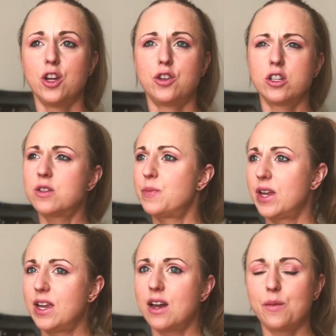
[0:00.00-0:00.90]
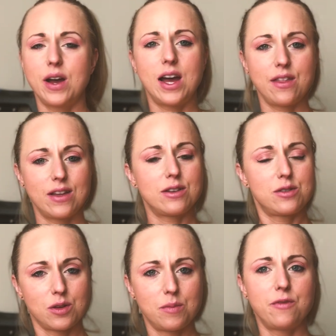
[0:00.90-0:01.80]
Just be aware that
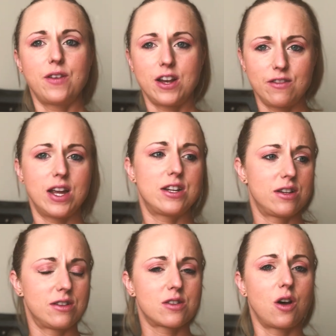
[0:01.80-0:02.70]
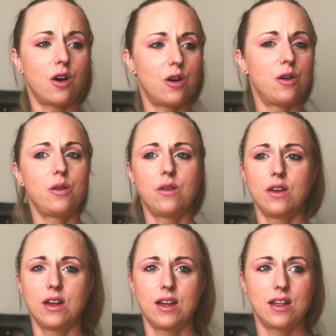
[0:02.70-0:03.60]
some federations call
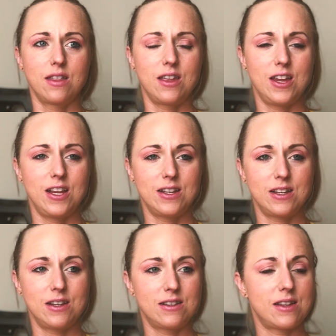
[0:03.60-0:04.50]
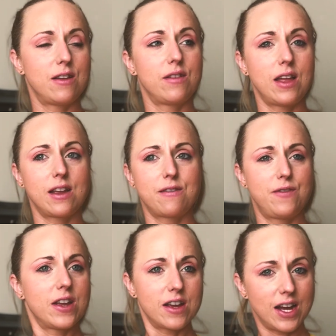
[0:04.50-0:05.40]
the like
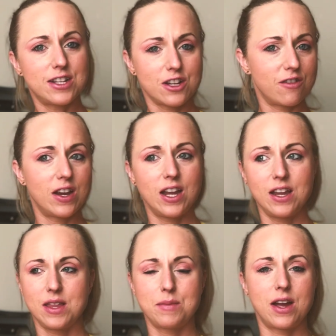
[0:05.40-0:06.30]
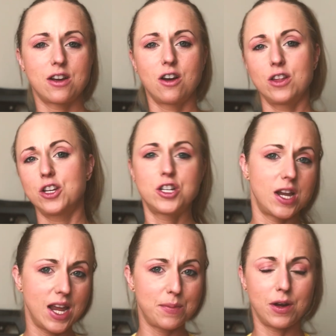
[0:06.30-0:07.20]
figure category, they might call it
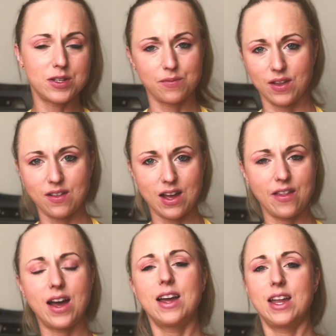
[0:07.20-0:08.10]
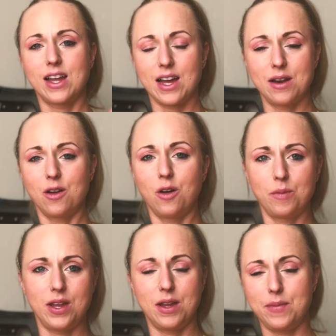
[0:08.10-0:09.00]
shape or something like that. It can all
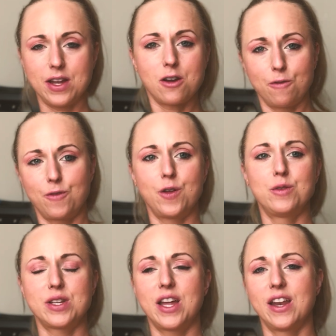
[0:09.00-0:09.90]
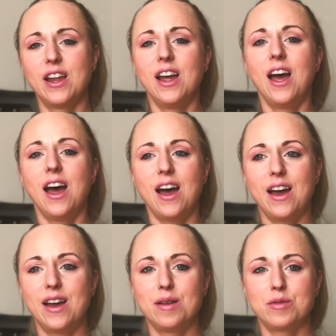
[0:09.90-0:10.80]
be a bit confusing.
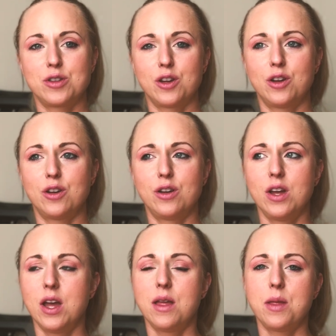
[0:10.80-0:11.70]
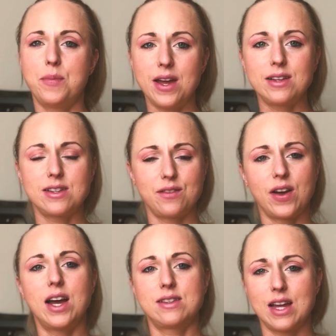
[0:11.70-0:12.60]
So the best
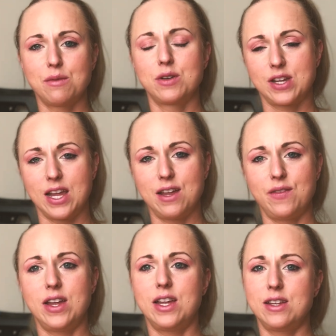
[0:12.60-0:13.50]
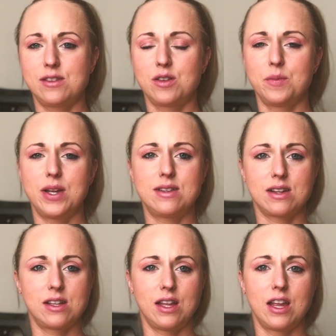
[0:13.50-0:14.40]
advice I would give is to
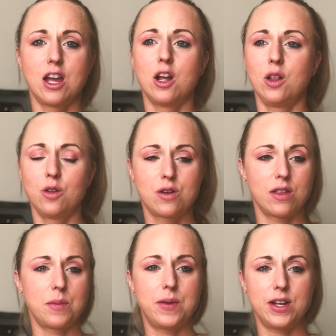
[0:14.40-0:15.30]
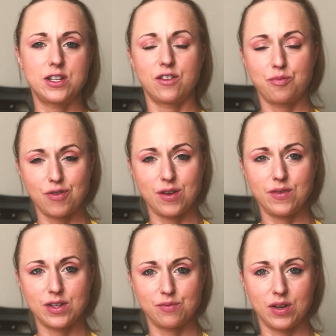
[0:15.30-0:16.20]
basically look at the pictures of
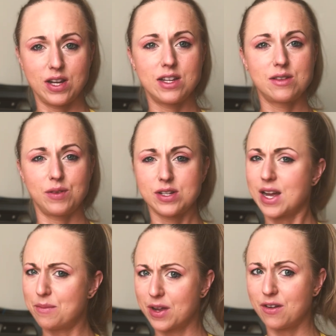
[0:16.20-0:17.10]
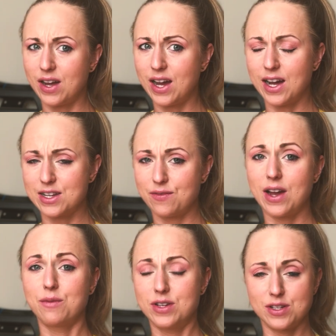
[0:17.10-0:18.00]
previous winners, which can be quite hard to
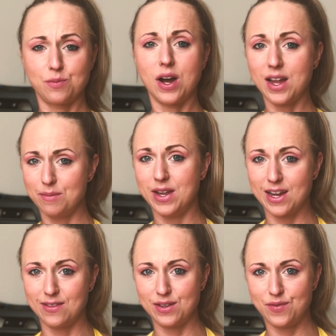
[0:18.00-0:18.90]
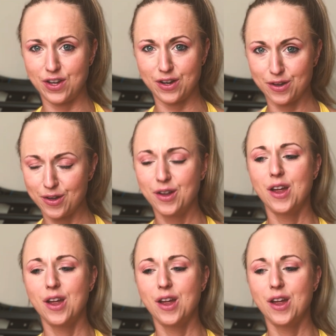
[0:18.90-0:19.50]
find, which is why I'm making this video.